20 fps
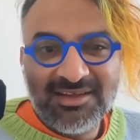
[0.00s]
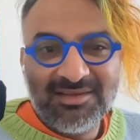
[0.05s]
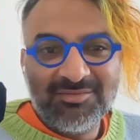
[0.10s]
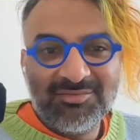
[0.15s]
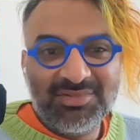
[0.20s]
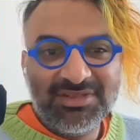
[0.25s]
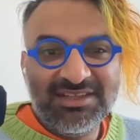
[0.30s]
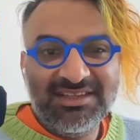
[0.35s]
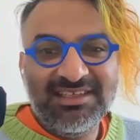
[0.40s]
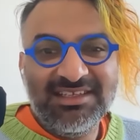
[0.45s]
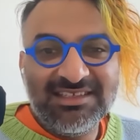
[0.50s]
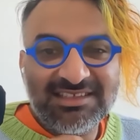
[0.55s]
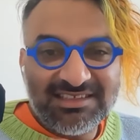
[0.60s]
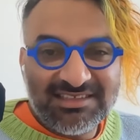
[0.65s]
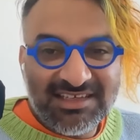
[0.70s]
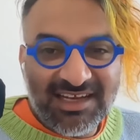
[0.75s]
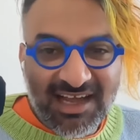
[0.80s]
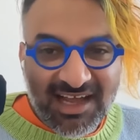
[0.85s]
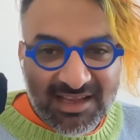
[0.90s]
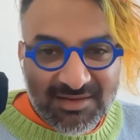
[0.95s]
But this
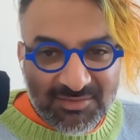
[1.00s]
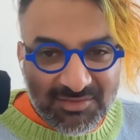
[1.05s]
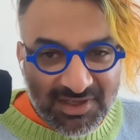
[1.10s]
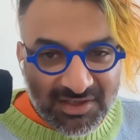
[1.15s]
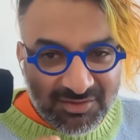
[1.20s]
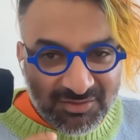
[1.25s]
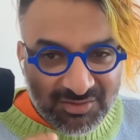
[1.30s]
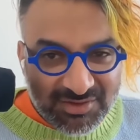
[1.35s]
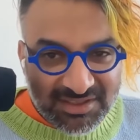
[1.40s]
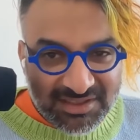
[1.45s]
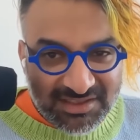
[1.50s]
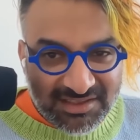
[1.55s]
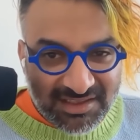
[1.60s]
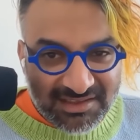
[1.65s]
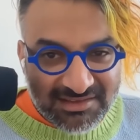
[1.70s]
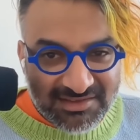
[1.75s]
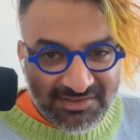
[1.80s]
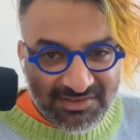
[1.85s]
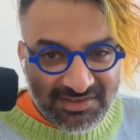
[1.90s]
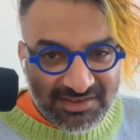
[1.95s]
time, it really
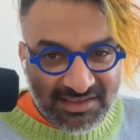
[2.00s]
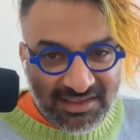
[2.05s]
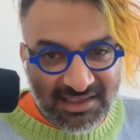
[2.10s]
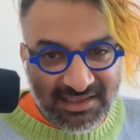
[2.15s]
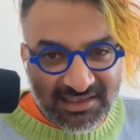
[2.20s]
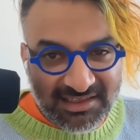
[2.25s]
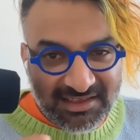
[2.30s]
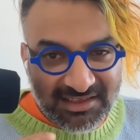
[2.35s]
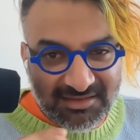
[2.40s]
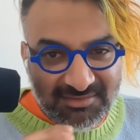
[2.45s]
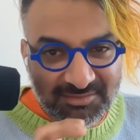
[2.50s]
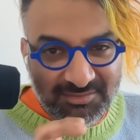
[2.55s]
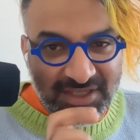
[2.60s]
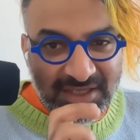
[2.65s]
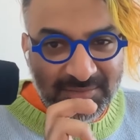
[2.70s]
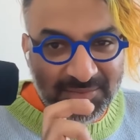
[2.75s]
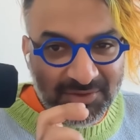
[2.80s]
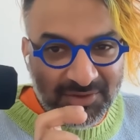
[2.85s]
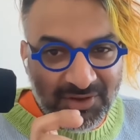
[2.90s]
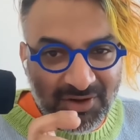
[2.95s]
does feel like
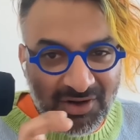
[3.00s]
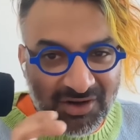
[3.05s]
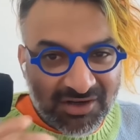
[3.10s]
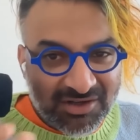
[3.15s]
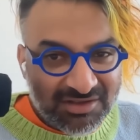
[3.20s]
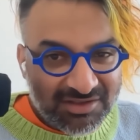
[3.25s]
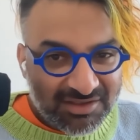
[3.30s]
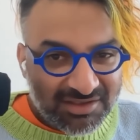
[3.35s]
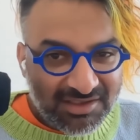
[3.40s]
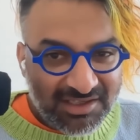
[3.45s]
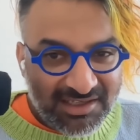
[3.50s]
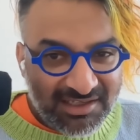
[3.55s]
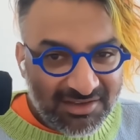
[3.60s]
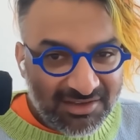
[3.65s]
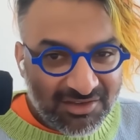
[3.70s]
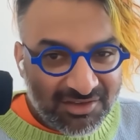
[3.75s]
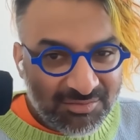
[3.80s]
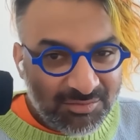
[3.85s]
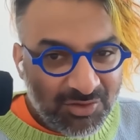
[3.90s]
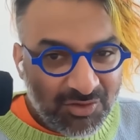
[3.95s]
people are
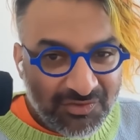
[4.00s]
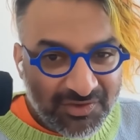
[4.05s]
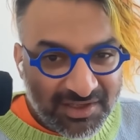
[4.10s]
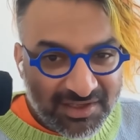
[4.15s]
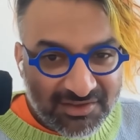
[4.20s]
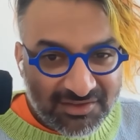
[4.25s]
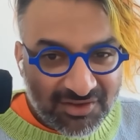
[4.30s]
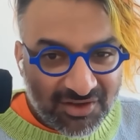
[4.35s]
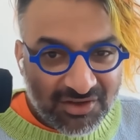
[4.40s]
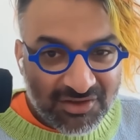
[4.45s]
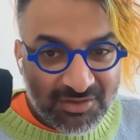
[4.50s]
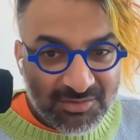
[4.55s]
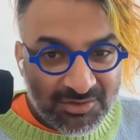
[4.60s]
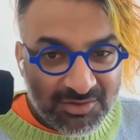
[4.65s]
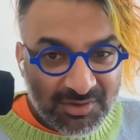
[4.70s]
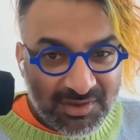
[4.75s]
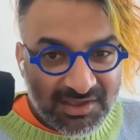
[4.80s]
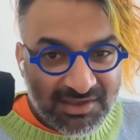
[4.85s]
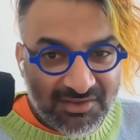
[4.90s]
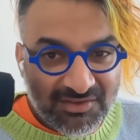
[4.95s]
moving into
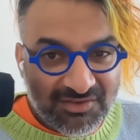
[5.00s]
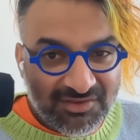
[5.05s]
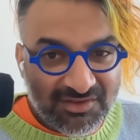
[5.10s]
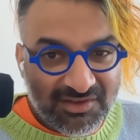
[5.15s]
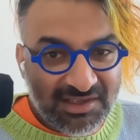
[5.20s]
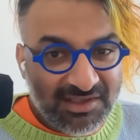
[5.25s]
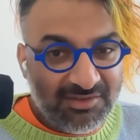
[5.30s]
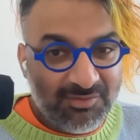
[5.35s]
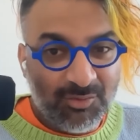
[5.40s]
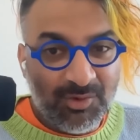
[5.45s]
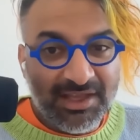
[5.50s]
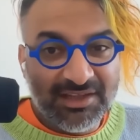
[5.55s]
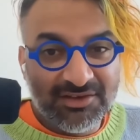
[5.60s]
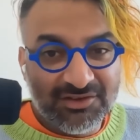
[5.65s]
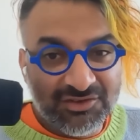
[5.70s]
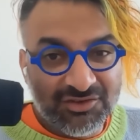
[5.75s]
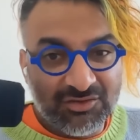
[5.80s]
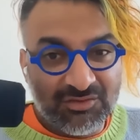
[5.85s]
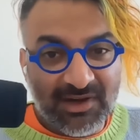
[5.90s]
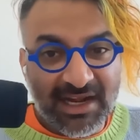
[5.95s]
RWAs,
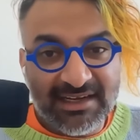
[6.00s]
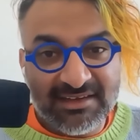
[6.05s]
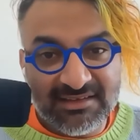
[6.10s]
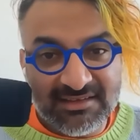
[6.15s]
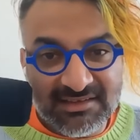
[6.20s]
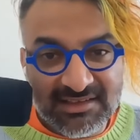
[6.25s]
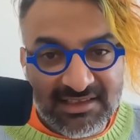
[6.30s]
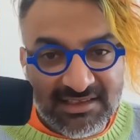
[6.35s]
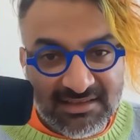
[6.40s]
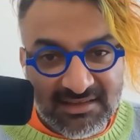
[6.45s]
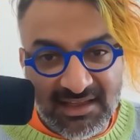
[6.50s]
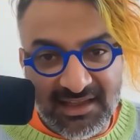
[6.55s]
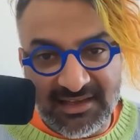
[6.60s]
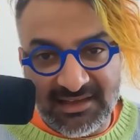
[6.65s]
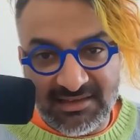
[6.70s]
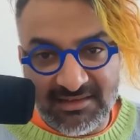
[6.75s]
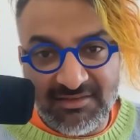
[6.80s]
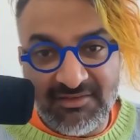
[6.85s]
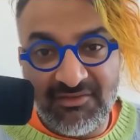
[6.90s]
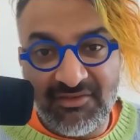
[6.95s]
whether directly,
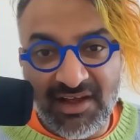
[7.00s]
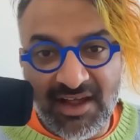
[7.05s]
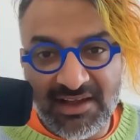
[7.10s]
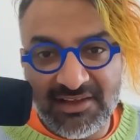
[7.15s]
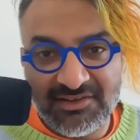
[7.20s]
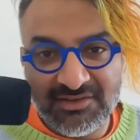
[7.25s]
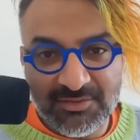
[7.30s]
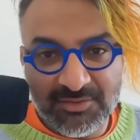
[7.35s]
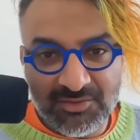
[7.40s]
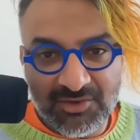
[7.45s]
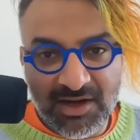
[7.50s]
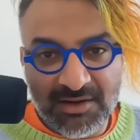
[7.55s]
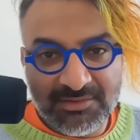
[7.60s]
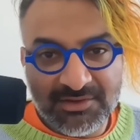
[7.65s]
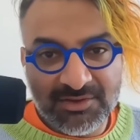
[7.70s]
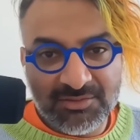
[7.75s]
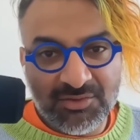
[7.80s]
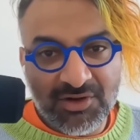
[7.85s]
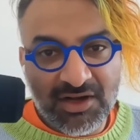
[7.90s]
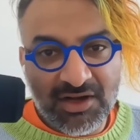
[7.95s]
like via
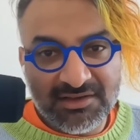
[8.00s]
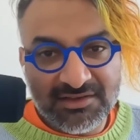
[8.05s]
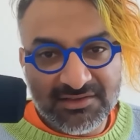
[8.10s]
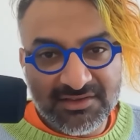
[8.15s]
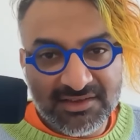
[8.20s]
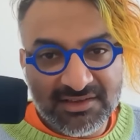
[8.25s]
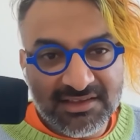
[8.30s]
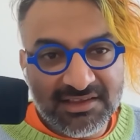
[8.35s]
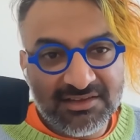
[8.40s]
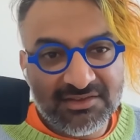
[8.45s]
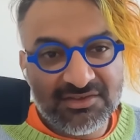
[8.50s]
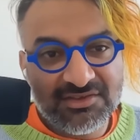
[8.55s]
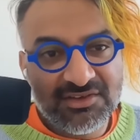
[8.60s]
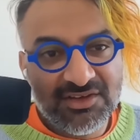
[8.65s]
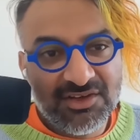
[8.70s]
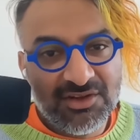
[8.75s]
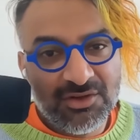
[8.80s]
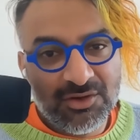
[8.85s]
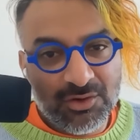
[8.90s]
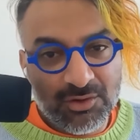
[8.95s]
subscribing to products like this,
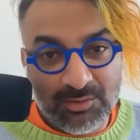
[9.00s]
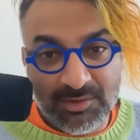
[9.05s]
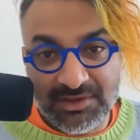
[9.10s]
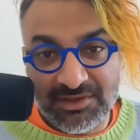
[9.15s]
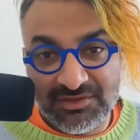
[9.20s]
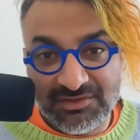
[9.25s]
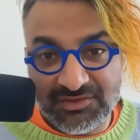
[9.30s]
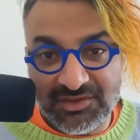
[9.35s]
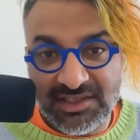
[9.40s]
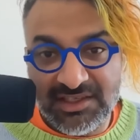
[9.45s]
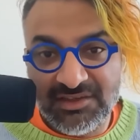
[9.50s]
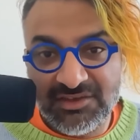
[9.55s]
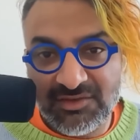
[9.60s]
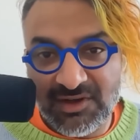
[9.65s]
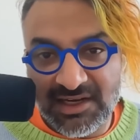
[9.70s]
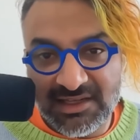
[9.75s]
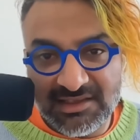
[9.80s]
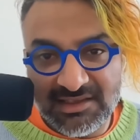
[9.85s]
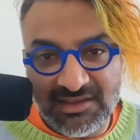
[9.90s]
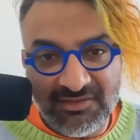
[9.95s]
or whether it's
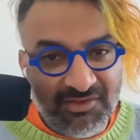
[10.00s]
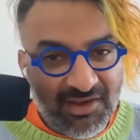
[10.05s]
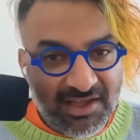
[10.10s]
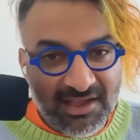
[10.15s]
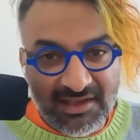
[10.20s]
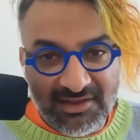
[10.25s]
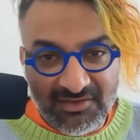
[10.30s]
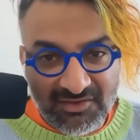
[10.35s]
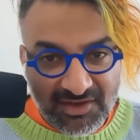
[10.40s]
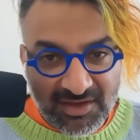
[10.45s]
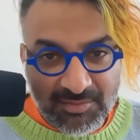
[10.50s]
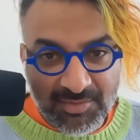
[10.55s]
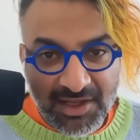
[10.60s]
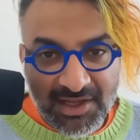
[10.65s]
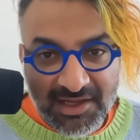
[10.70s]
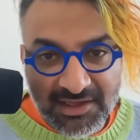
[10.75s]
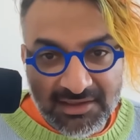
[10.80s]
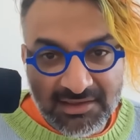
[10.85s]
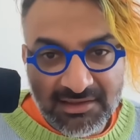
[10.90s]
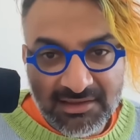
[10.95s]
indirectly via, say,
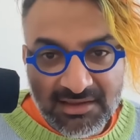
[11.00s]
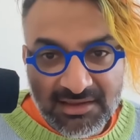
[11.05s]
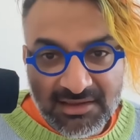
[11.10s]
buying,